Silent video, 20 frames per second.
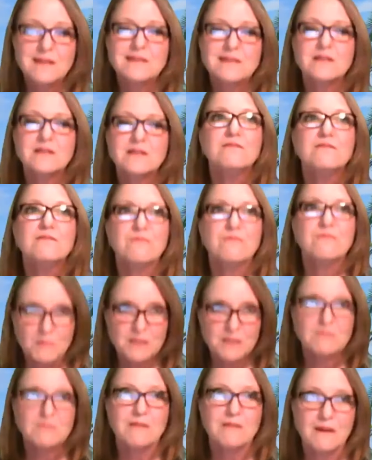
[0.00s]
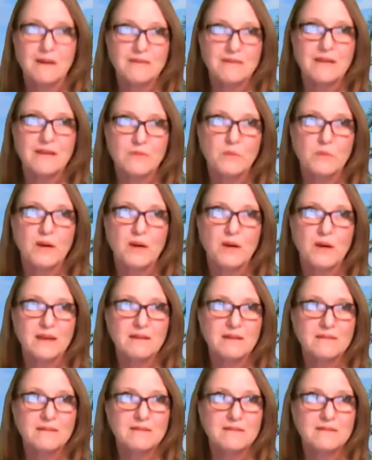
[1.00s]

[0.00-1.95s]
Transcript: don't vomit all over everybody.